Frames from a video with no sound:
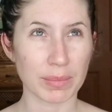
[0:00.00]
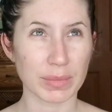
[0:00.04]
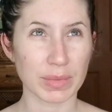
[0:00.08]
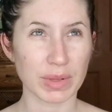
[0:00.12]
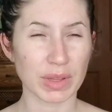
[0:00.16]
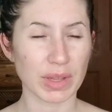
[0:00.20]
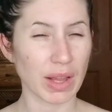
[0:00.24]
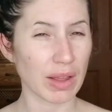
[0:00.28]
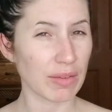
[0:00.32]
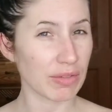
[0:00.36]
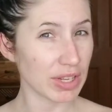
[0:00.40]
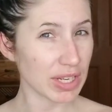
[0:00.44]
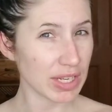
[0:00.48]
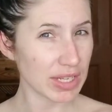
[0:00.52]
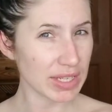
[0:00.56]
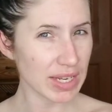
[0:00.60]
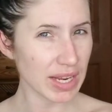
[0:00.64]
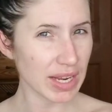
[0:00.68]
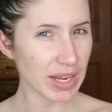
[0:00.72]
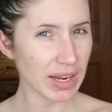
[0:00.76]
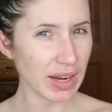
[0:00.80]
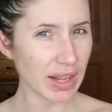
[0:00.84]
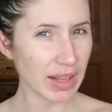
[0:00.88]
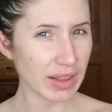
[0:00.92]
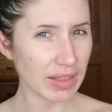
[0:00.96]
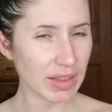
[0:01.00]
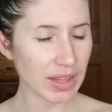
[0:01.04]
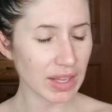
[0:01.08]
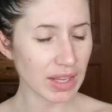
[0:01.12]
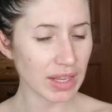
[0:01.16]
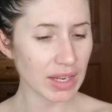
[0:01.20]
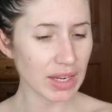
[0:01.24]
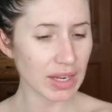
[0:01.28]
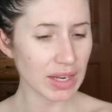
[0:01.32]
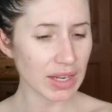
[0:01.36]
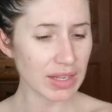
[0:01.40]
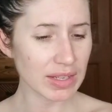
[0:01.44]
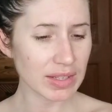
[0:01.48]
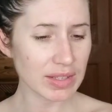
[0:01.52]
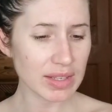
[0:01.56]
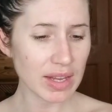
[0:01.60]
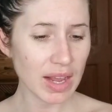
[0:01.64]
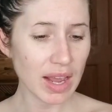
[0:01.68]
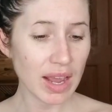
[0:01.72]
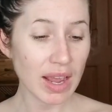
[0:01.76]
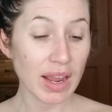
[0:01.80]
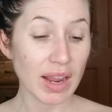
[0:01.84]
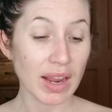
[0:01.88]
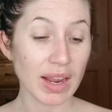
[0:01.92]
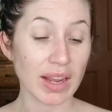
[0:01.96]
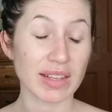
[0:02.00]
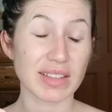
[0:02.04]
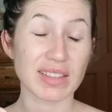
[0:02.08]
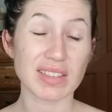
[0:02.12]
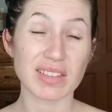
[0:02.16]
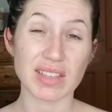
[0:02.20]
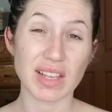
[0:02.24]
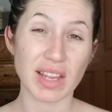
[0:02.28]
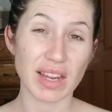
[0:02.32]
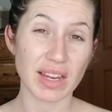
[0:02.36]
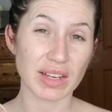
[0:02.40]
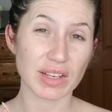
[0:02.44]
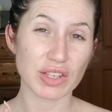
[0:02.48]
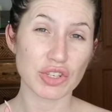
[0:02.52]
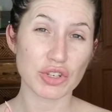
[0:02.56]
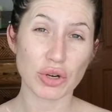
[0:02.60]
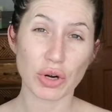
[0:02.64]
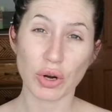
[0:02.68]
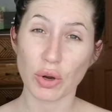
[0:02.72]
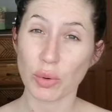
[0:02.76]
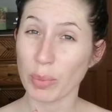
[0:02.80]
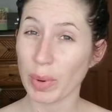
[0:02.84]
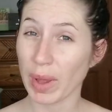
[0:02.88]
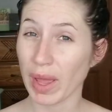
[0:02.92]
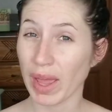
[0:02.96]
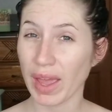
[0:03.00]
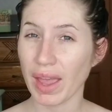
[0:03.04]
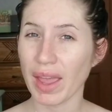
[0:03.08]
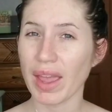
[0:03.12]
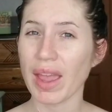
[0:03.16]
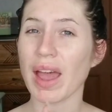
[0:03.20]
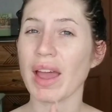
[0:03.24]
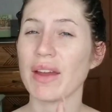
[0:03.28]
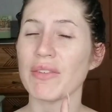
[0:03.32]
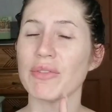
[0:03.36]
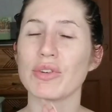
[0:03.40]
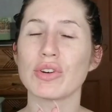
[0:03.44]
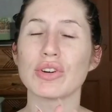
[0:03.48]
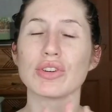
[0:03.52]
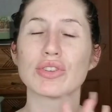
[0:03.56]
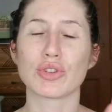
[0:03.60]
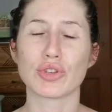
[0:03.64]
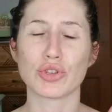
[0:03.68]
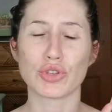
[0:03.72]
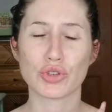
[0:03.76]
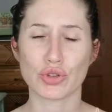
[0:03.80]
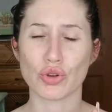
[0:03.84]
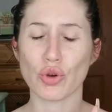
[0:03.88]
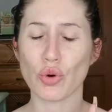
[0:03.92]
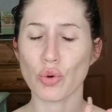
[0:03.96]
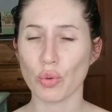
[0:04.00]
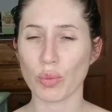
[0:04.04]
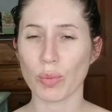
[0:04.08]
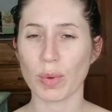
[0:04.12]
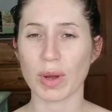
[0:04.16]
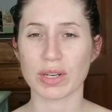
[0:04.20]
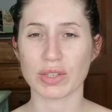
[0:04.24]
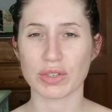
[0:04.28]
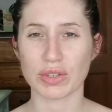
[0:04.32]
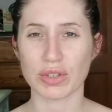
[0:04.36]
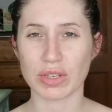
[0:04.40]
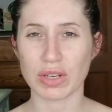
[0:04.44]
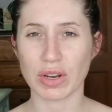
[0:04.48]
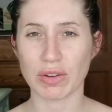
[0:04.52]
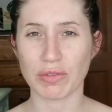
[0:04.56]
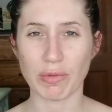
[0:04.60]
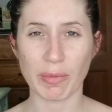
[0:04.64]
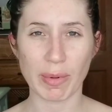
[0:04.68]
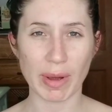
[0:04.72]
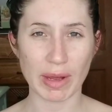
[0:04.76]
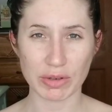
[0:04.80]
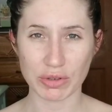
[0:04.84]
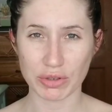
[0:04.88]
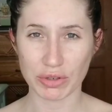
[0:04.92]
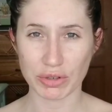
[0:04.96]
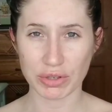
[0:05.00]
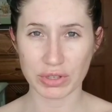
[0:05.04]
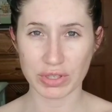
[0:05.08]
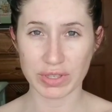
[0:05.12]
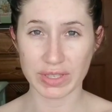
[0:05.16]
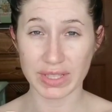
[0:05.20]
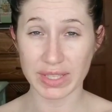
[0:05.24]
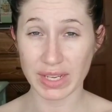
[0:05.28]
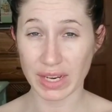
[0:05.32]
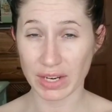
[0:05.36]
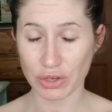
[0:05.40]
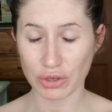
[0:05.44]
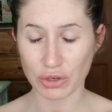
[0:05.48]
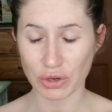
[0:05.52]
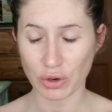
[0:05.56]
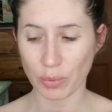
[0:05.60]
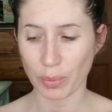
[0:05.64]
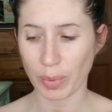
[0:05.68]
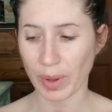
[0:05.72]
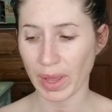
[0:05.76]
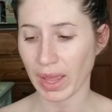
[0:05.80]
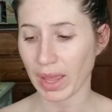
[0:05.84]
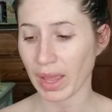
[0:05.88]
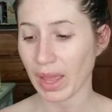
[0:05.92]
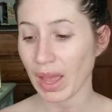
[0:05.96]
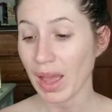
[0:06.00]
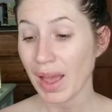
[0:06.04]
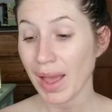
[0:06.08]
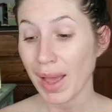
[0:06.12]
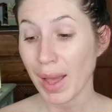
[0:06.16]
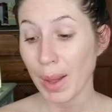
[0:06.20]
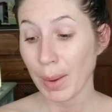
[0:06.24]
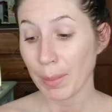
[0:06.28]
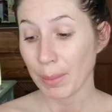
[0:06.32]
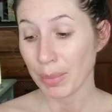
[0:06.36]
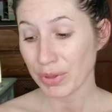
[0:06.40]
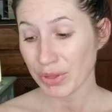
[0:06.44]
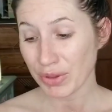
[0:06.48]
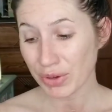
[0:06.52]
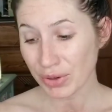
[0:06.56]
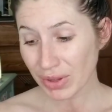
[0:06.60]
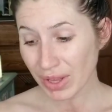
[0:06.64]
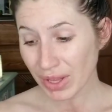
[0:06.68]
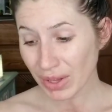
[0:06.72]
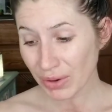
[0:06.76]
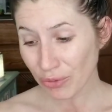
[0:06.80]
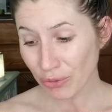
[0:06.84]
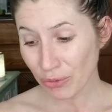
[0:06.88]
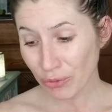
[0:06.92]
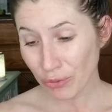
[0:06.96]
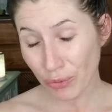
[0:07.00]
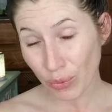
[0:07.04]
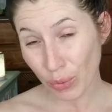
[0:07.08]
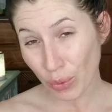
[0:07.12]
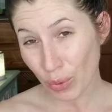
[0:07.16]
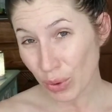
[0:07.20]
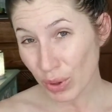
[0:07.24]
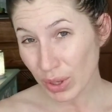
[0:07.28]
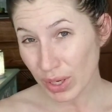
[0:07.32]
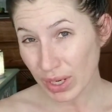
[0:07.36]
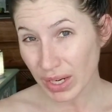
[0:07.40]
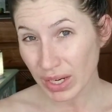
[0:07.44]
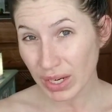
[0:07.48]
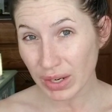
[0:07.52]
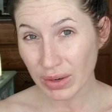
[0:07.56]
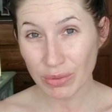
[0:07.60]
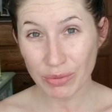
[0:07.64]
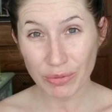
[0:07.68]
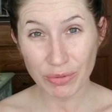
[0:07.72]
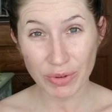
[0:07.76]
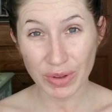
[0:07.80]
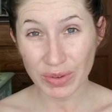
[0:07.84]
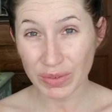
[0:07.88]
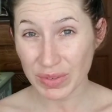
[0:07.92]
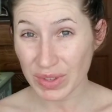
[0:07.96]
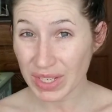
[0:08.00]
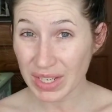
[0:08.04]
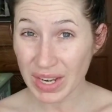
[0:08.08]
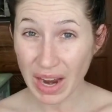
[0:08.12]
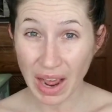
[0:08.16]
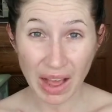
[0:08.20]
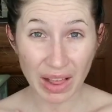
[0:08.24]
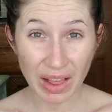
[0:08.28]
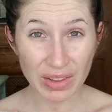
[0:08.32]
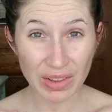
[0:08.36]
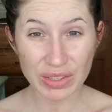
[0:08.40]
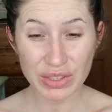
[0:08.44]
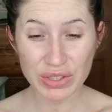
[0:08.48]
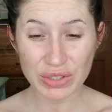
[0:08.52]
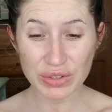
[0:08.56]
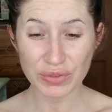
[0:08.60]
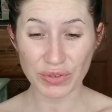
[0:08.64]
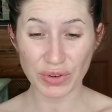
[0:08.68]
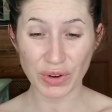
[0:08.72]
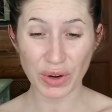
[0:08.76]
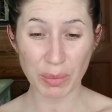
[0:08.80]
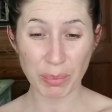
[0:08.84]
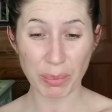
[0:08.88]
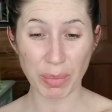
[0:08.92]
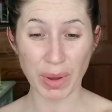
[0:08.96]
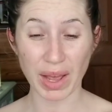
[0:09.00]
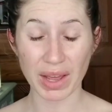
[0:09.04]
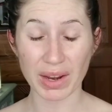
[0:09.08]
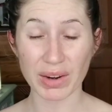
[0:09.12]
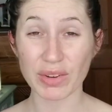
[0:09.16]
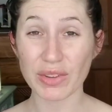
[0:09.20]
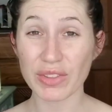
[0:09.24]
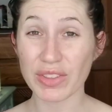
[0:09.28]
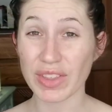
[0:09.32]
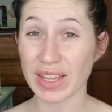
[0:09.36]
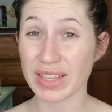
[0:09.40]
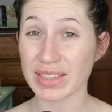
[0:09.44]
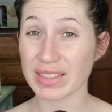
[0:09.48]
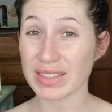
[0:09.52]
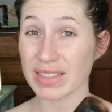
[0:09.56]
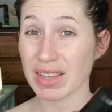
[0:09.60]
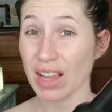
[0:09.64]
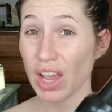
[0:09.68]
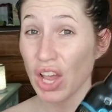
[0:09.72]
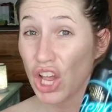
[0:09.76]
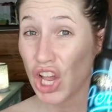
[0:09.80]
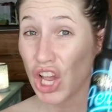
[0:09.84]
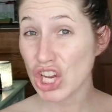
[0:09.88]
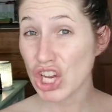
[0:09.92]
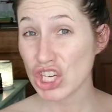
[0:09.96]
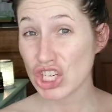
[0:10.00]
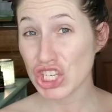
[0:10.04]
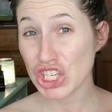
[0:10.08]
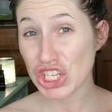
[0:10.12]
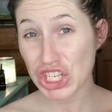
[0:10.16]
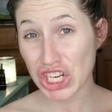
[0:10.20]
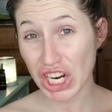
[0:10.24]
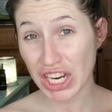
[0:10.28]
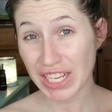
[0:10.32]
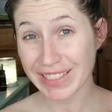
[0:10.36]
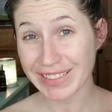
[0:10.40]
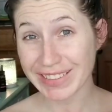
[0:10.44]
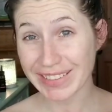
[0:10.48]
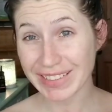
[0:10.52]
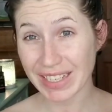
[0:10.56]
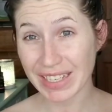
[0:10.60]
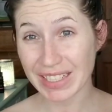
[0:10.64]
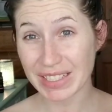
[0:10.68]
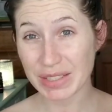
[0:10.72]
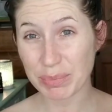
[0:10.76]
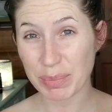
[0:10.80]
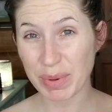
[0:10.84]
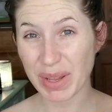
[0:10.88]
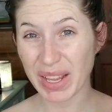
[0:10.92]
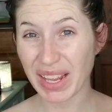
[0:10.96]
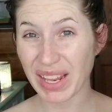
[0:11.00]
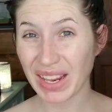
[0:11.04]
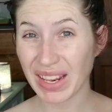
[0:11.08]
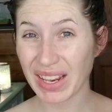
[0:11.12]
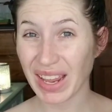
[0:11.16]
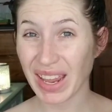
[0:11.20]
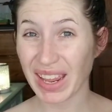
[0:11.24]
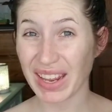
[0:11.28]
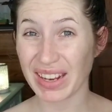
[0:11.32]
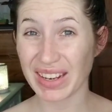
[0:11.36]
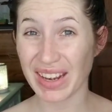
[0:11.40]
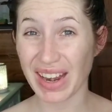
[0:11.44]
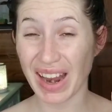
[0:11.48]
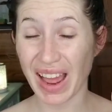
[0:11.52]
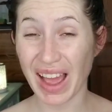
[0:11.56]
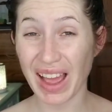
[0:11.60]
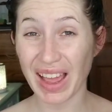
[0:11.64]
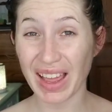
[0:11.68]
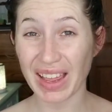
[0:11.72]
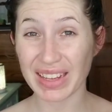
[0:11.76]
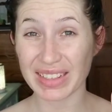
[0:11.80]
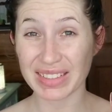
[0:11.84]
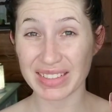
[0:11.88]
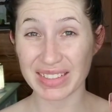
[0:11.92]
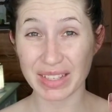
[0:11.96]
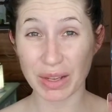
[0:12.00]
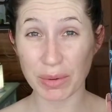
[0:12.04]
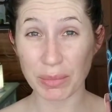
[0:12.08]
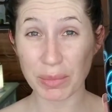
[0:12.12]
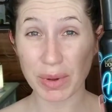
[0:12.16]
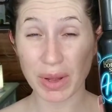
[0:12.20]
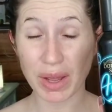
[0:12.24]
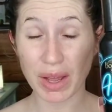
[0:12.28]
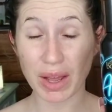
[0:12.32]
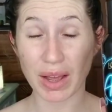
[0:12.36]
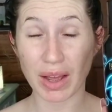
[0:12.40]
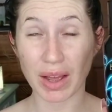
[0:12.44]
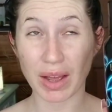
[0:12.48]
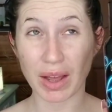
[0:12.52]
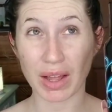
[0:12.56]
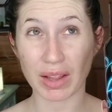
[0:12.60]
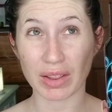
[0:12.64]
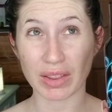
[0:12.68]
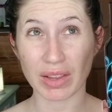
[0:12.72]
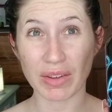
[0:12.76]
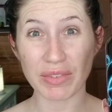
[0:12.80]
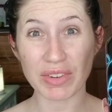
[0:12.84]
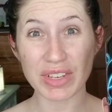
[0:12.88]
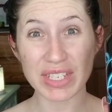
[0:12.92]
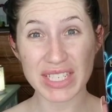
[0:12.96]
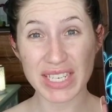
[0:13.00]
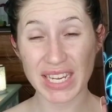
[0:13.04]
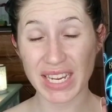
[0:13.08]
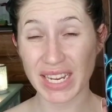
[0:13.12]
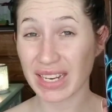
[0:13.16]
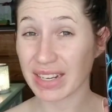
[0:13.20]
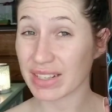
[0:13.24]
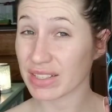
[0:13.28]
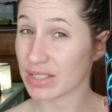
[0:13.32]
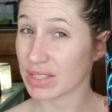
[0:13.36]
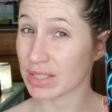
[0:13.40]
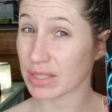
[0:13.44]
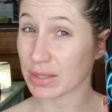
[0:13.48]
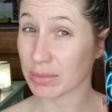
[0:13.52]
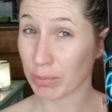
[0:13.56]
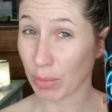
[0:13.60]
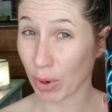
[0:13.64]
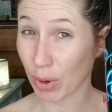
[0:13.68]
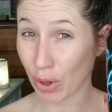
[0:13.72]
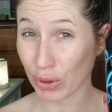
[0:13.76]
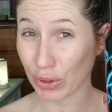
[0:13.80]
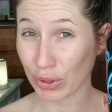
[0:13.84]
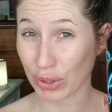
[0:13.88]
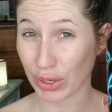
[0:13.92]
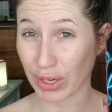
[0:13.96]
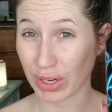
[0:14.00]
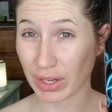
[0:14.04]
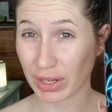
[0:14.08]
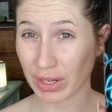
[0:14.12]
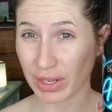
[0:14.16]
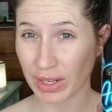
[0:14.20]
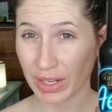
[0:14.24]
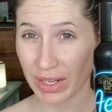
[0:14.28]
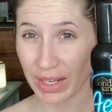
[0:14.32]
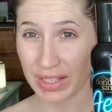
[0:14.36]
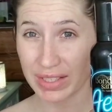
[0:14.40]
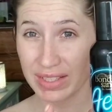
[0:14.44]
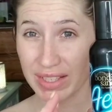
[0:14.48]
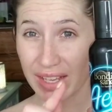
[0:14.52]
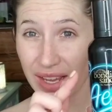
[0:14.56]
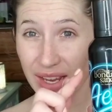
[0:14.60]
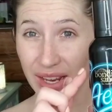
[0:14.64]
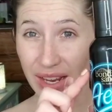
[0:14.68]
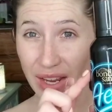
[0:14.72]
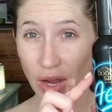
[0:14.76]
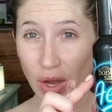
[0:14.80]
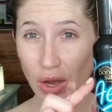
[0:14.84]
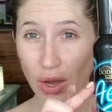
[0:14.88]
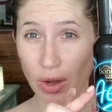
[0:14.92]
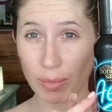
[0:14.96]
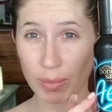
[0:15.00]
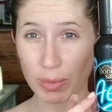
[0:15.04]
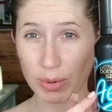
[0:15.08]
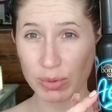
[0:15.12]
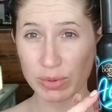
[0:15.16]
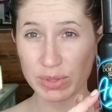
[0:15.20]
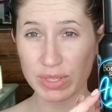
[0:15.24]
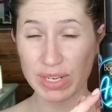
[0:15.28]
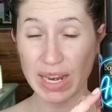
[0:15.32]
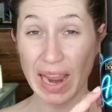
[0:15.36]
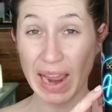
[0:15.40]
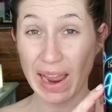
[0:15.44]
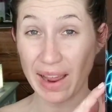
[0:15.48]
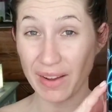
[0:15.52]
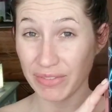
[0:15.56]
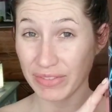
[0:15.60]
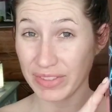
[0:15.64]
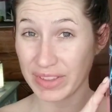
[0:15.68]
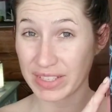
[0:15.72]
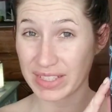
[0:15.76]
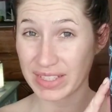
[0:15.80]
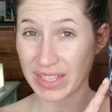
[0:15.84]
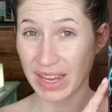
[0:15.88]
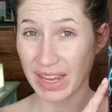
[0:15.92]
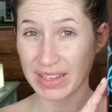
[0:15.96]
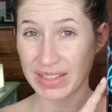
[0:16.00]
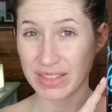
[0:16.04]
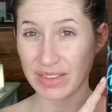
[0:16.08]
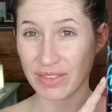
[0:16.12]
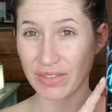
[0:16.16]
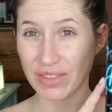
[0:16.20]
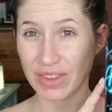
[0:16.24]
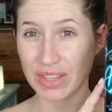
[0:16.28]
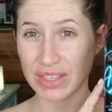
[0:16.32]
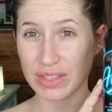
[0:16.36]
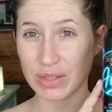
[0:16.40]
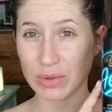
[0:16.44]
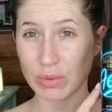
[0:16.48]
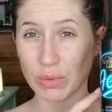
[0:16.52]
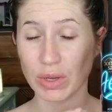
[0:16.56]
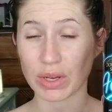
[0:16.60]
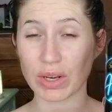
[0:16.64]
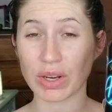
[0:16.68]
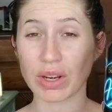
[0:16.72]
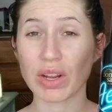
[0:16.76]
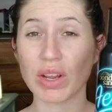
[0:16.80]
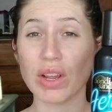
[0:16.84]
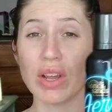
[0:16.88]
Loving Tan, I think it is, and Saint Tropez. I've heard so much stuff about Saint Tropez. But they're like $40, $50 for a bottle that's just as big, and not some Loving Tan is smaller. It's like almost half the size of this one.